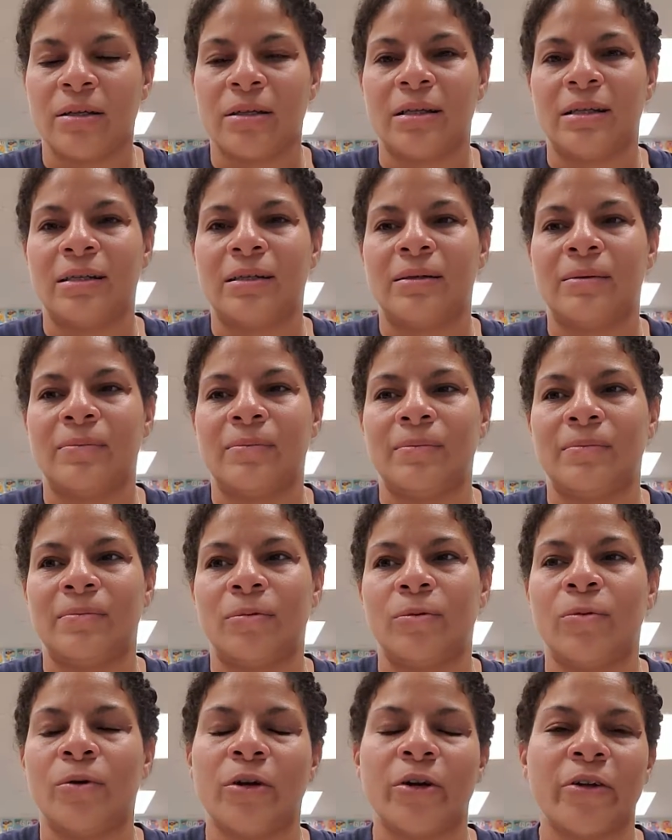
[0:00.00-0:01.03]

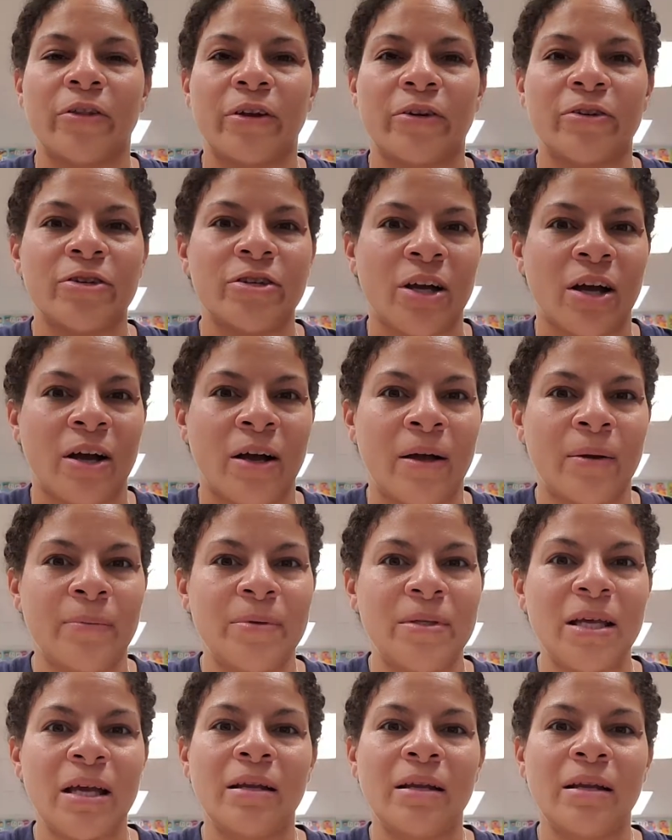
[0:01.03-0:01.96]
What are their jobs?